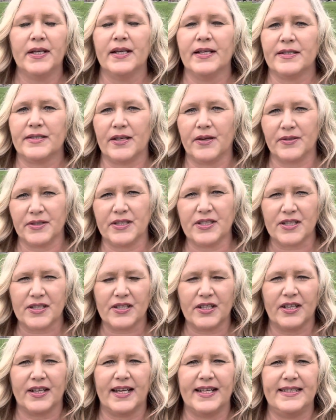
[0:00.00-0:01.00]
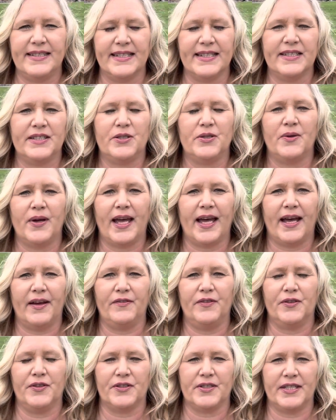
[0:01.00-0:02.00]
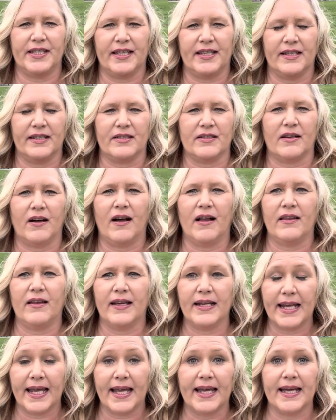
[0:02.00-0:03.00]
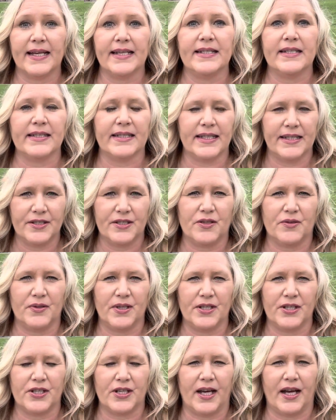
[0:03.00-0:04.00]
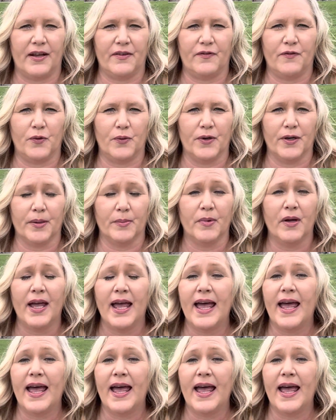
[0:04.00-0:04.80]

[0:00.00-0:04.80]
So it's just a good idea to have your tickets all on hand in screenshot form,